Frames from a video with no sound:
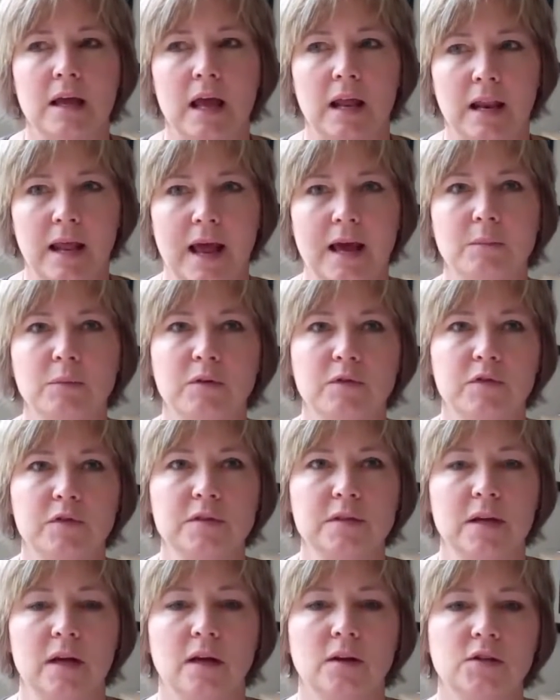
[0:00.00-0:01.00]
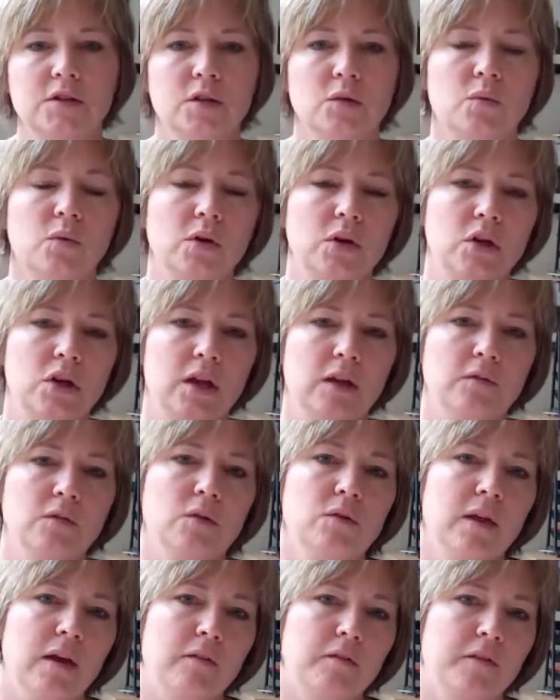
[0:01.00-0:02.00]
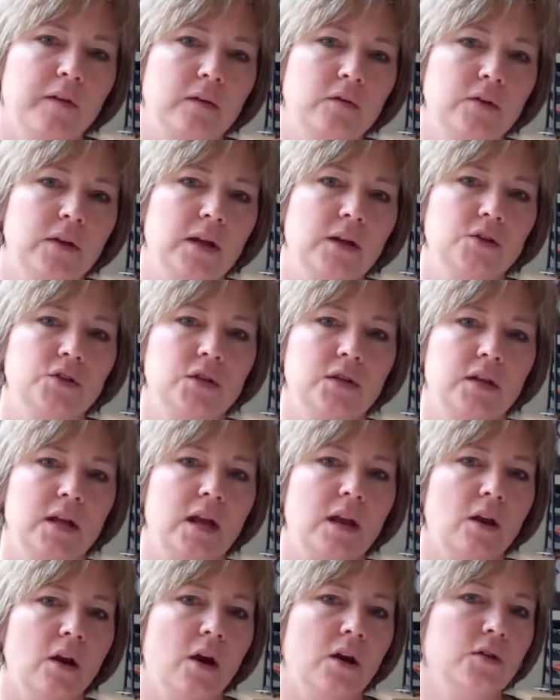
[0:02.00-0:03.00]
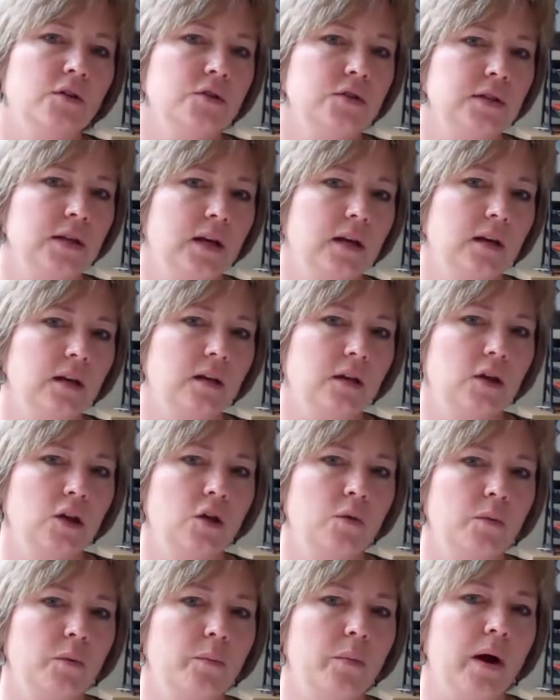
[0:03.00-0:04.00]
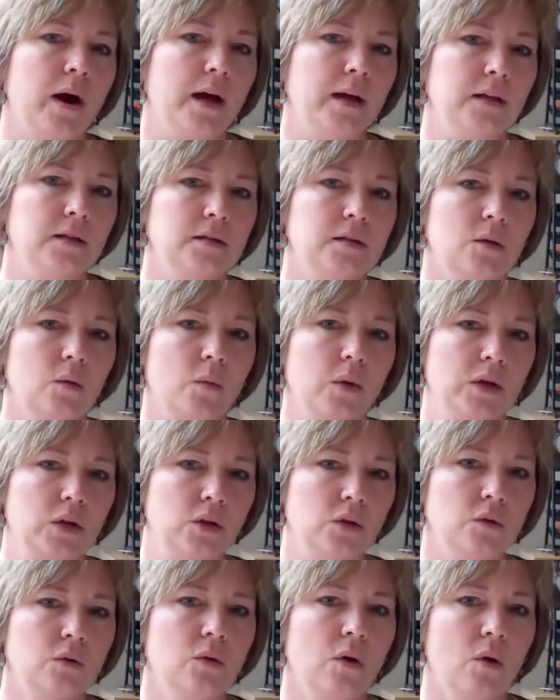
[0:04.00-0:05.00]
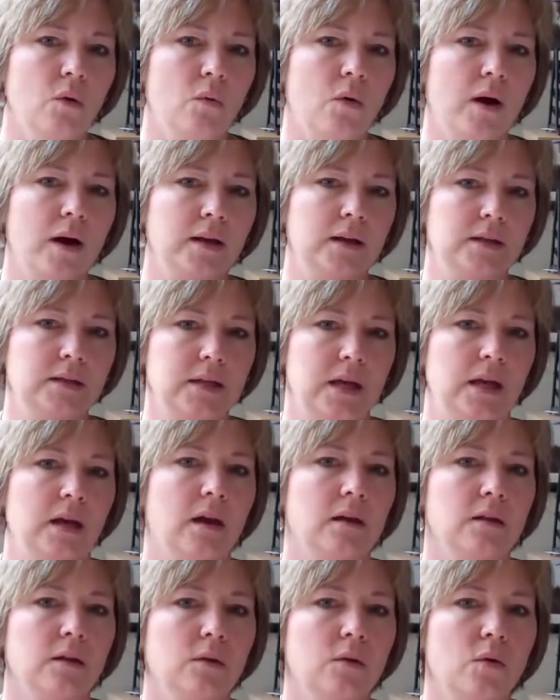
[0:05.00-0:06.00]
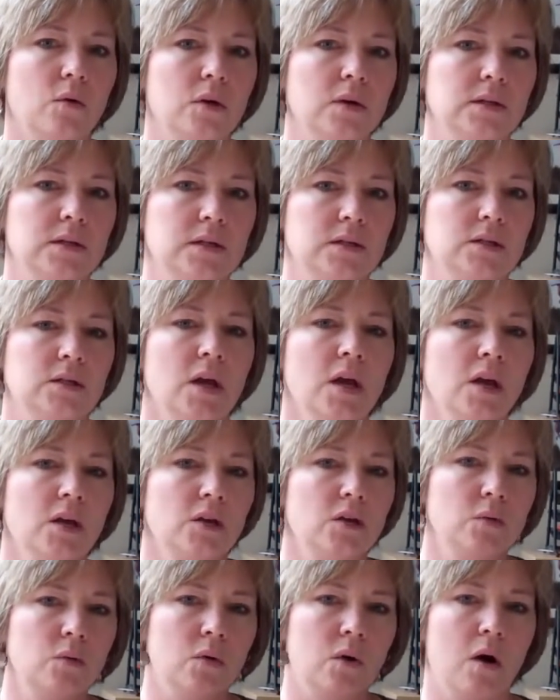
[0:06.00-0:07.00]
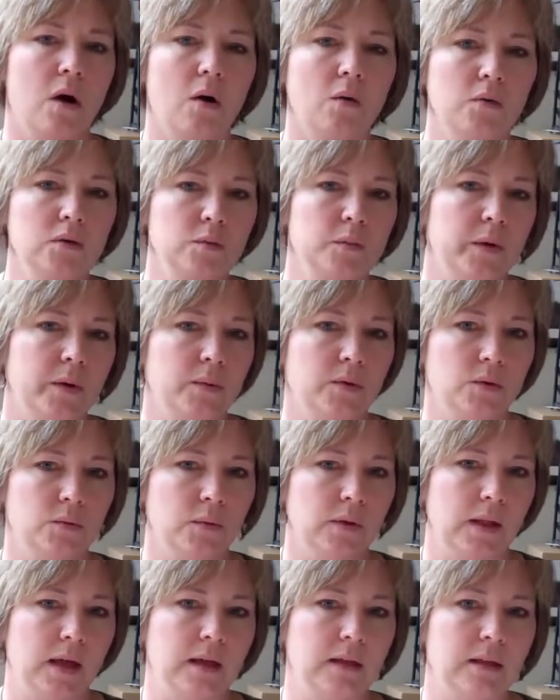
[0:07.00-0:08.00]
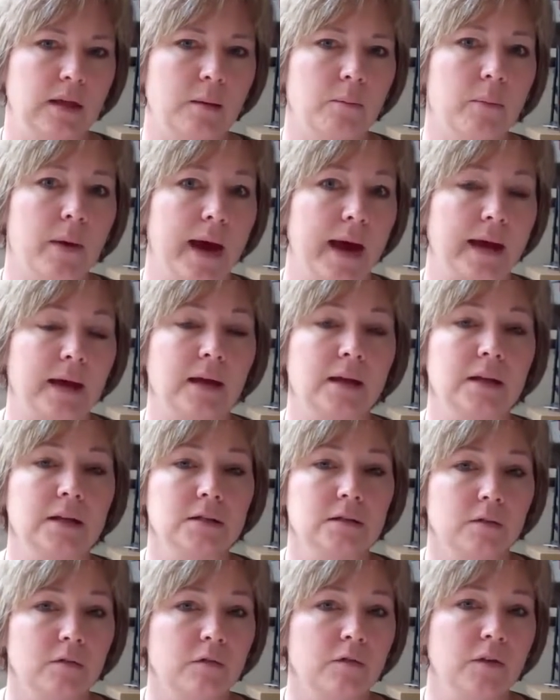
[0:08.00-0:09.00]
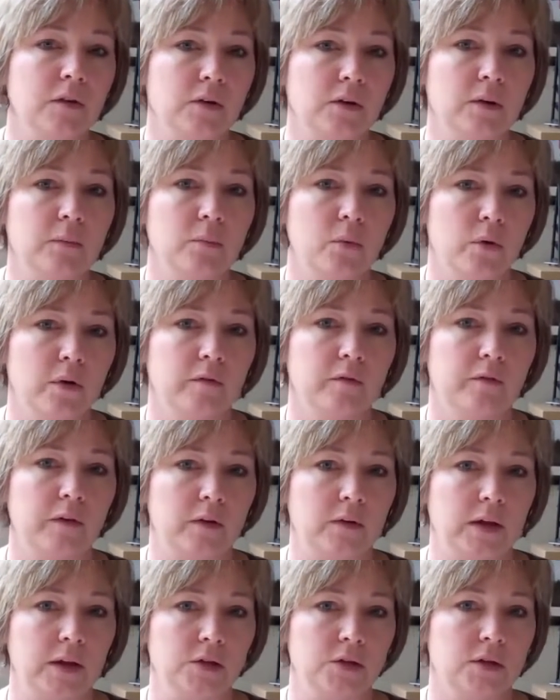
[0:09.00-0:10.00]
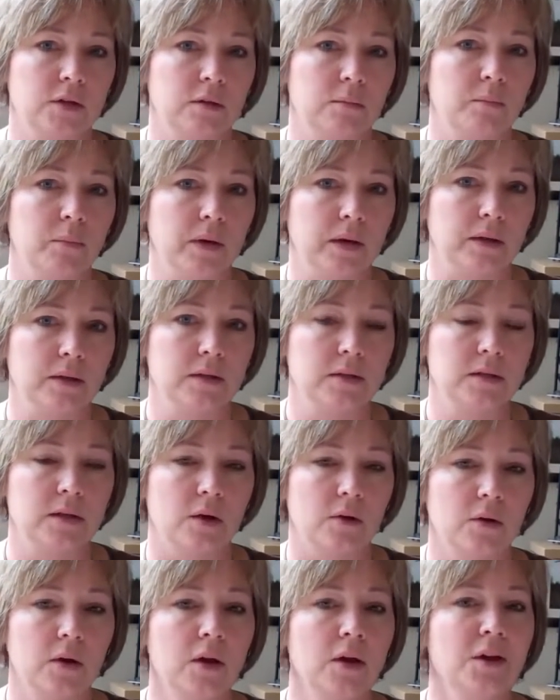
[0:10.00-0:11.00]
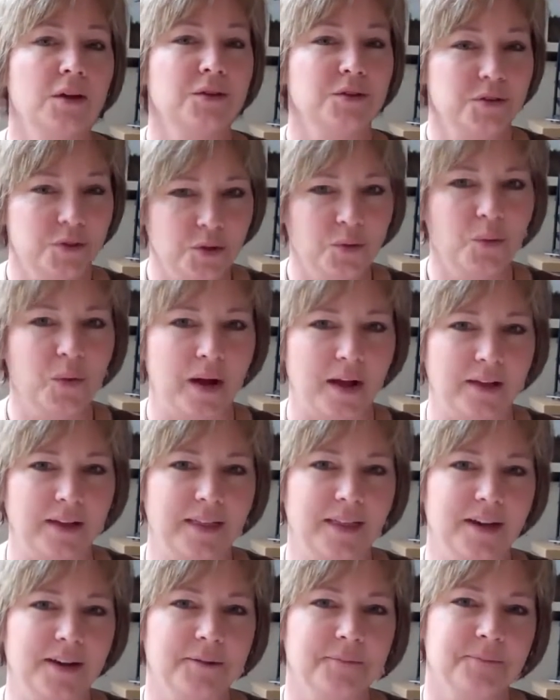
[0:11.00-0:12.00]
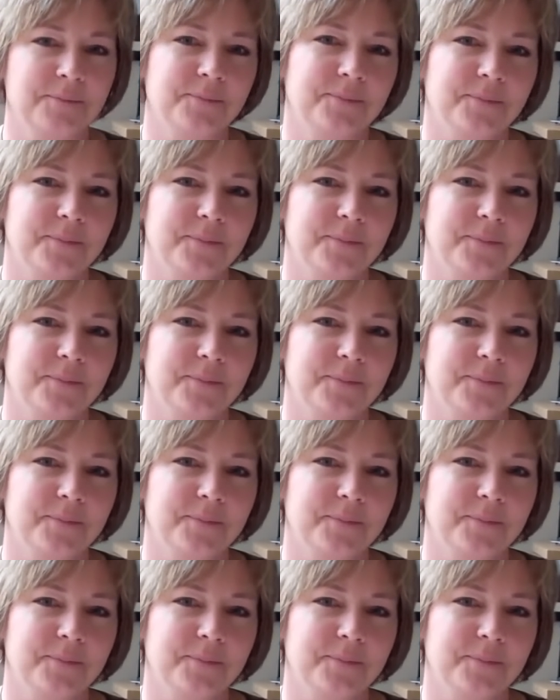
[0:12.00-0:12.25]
Anatomy and physiology will give you that foundation and understanding of the human body, so when you go on and take other courses, you will always be able to relate that back, and it's a very important foundation to build. So do well in there.